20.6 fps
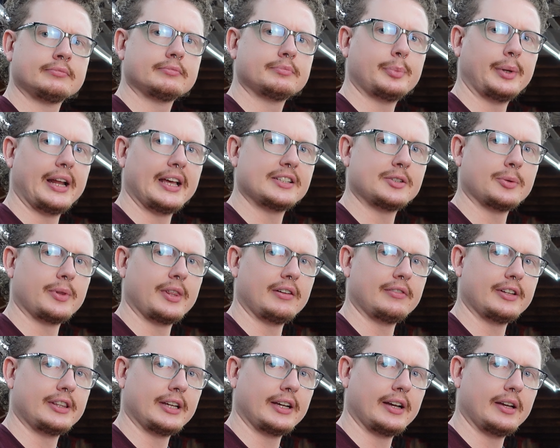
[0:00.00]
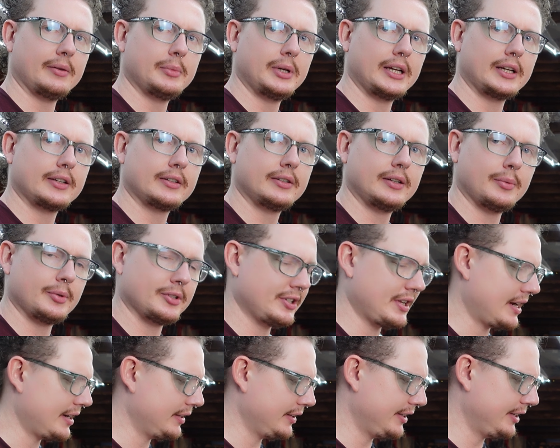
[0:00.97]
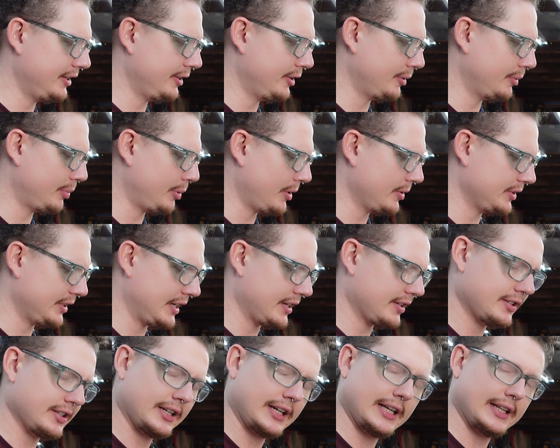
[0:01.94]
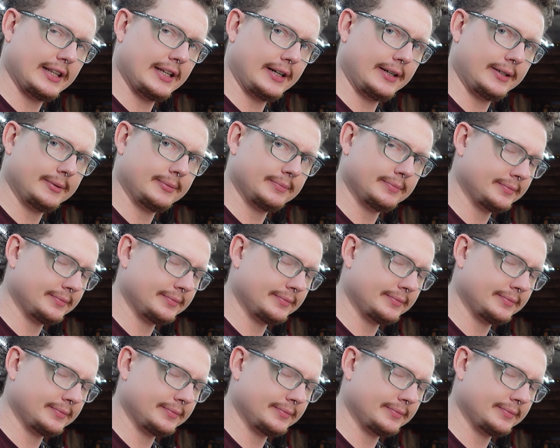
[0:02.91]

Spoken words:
But as with everything I make, it was not a linear process to get there.